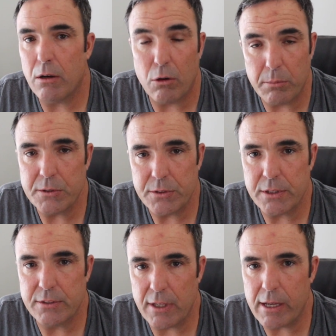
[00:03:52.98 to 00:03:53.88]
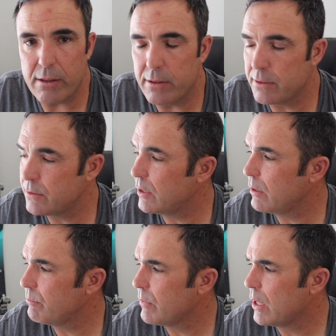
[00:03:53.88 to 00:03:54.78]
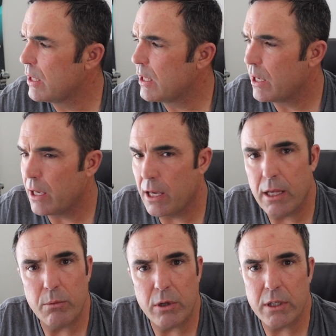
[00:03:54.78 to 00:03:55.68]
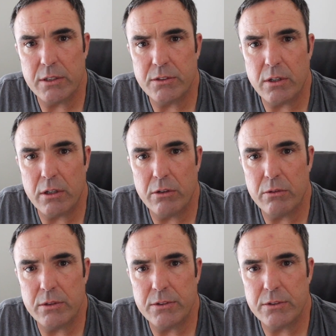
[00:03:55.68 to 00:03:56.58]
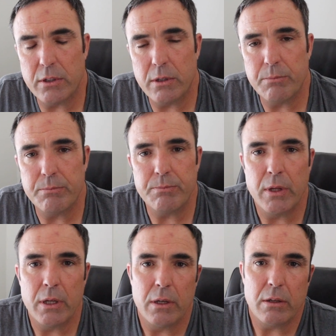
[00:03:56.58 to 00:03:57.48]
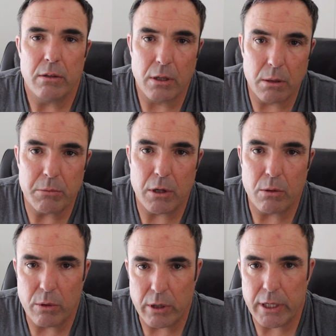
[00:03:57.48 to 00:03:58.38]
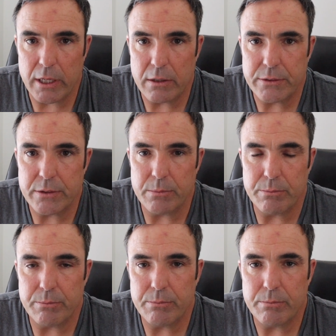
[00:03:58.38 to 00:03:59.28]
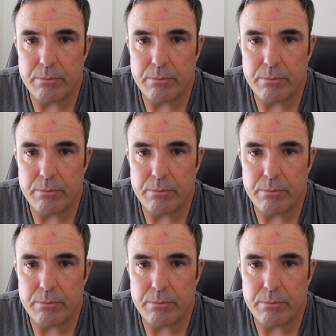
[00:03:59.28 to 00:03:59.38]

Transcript: Almost exactly the same, and we're going to start doing some dumbbell workouts, some